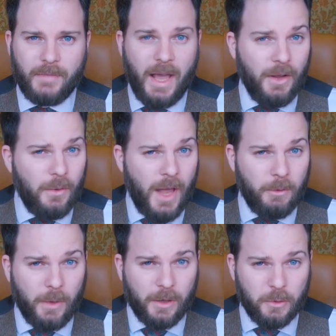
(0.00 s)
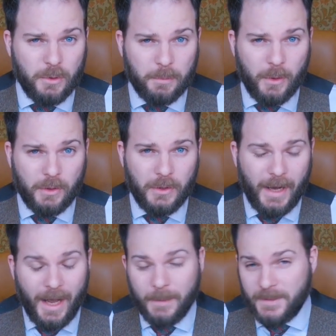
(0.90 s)
Hello and welcome to Bespoke Unit.
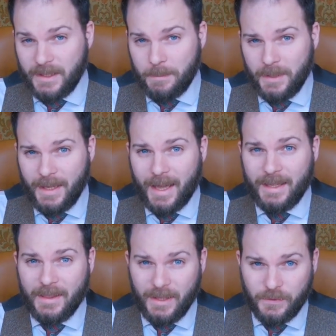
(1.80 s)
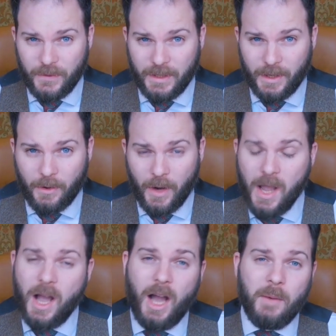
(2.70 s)
I'm CP and in this video
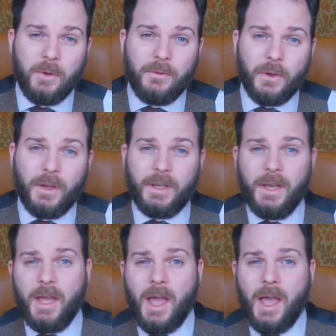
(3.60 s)
I'm reviewing